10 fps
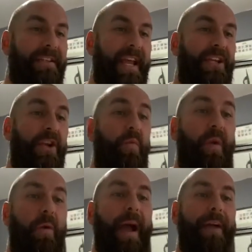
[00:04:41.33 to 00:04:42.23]
then you
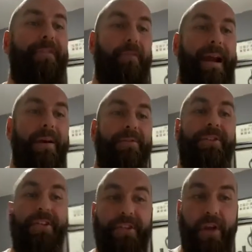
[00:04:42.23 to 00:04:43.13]
will have grounds
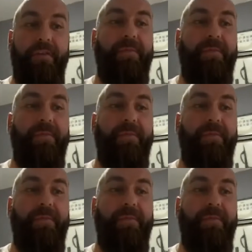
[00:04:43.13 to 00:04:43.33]
to serve